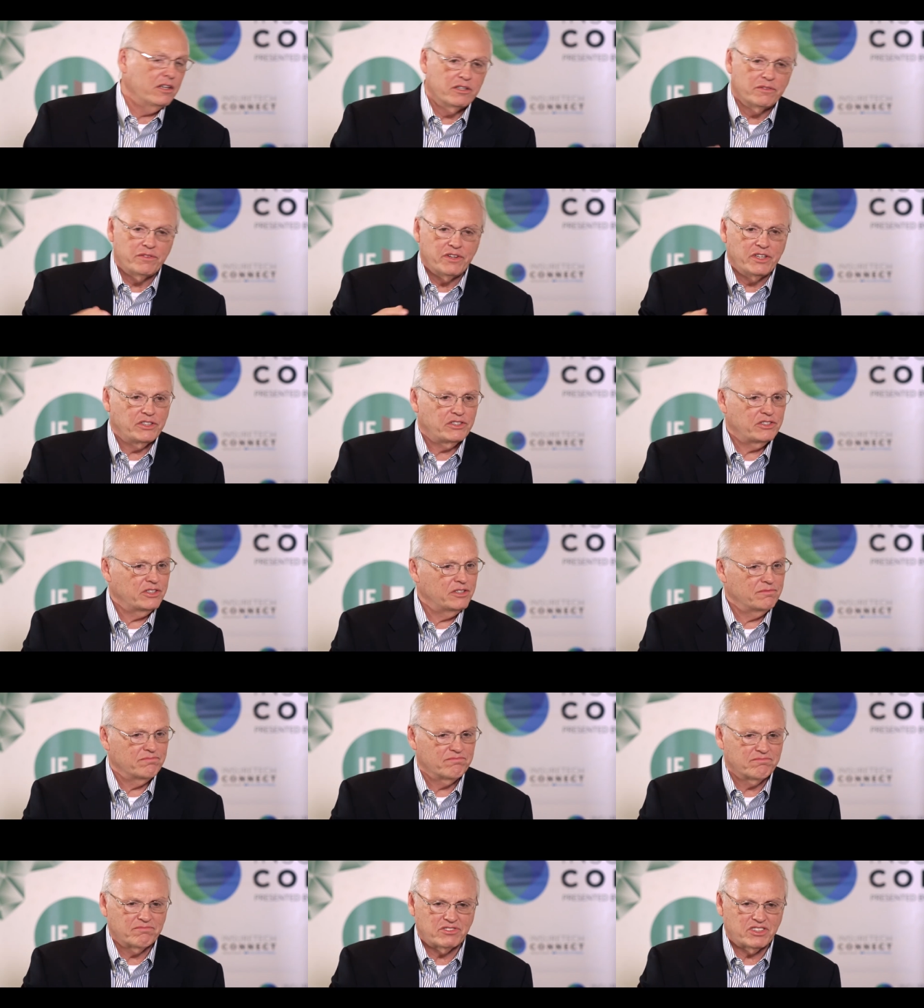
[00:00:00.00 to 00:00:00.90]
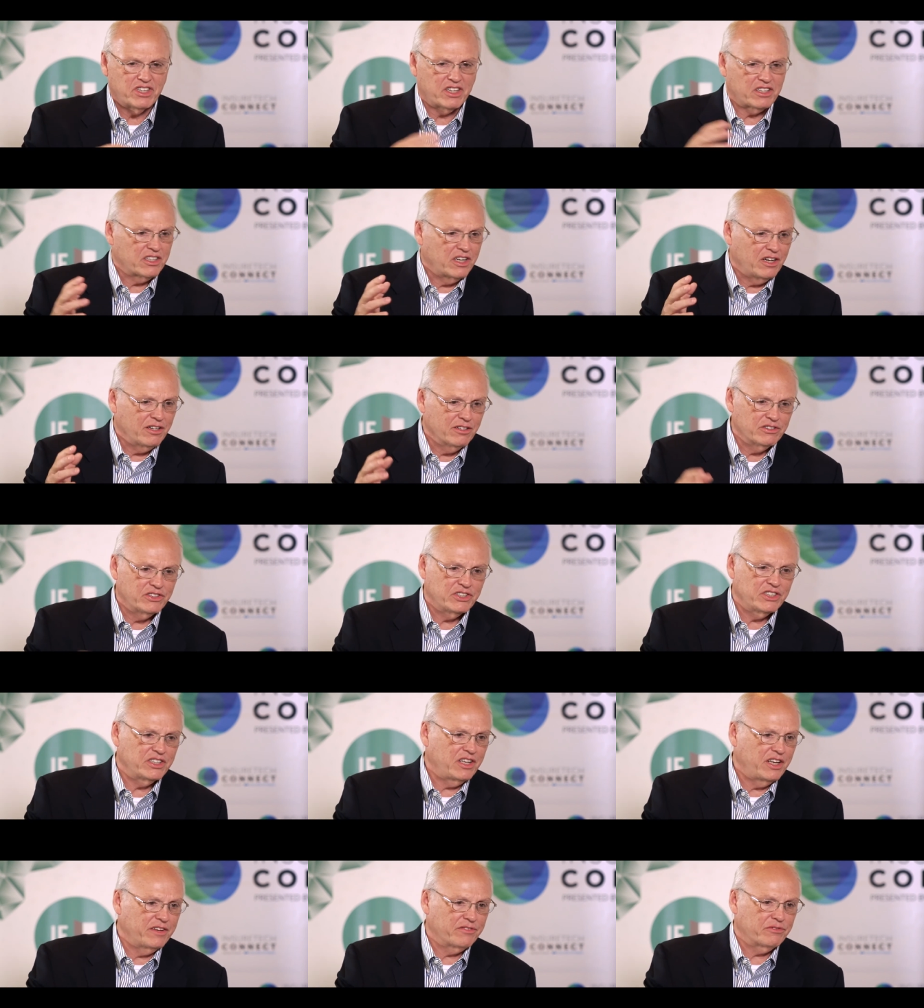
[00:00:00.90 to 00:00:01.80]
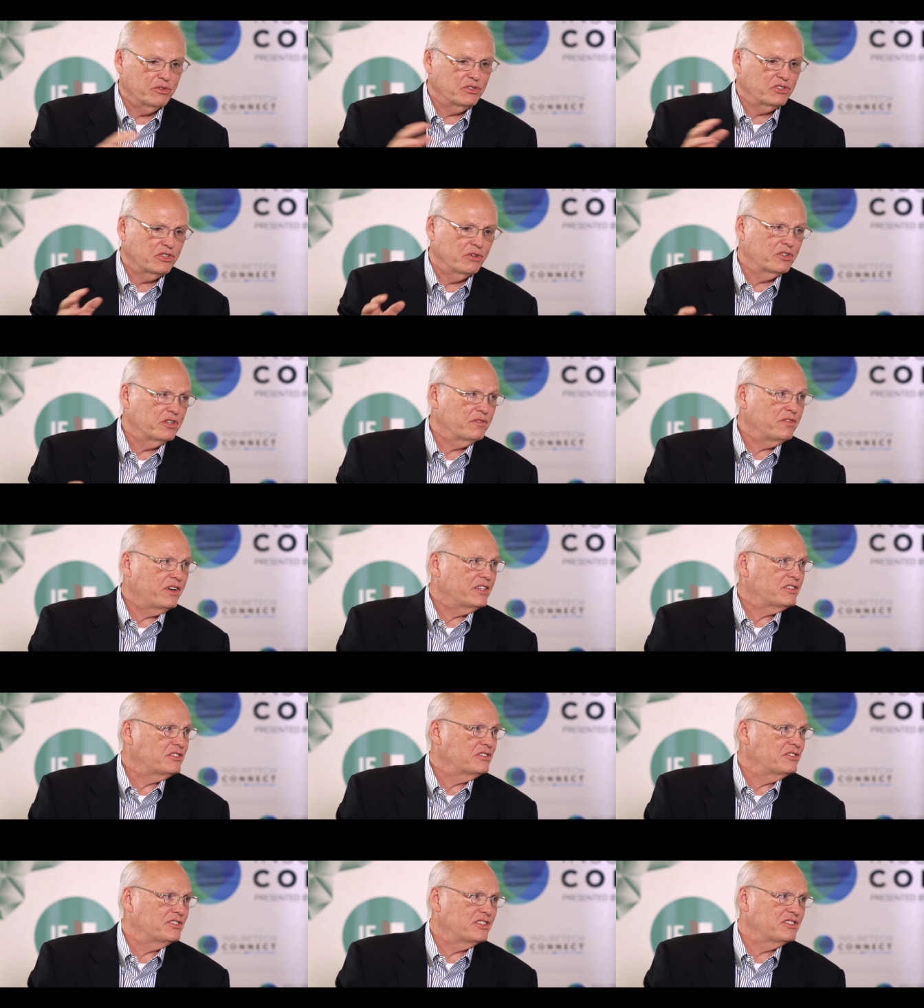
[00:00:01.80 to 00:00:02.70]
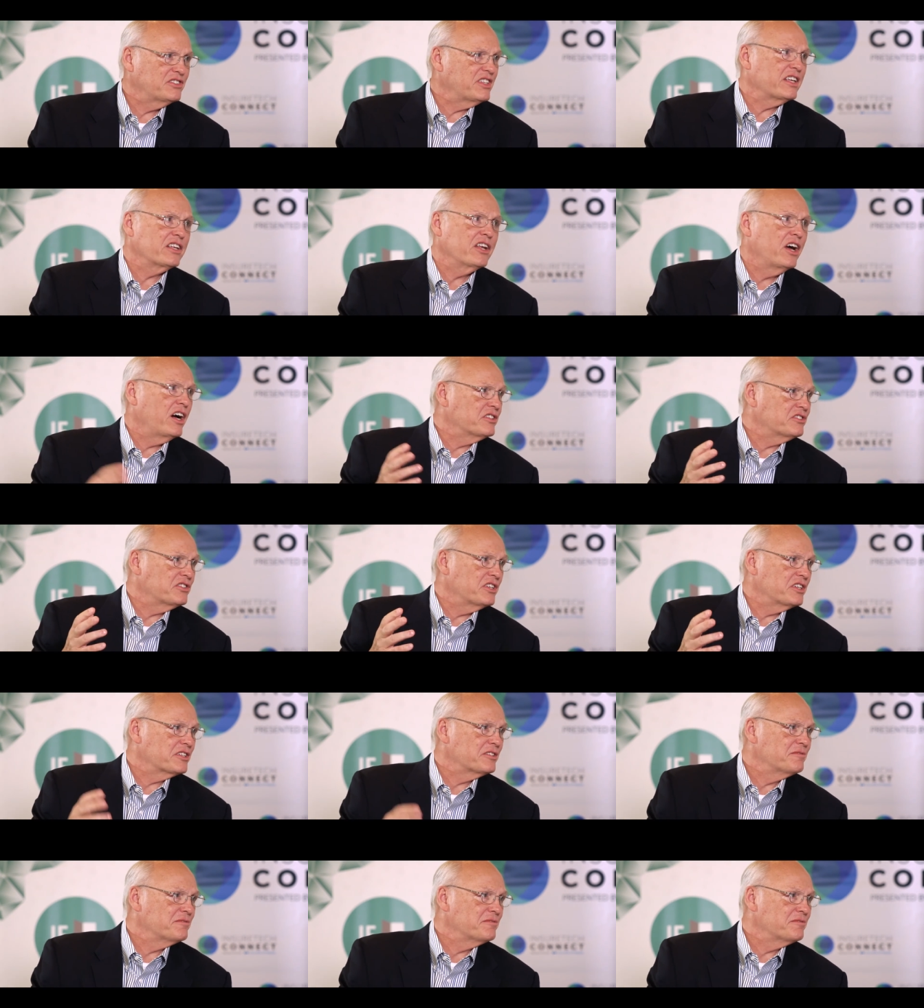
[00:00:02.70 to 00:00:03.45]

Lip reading: Innovation, technology, left to its own devices is agnostic.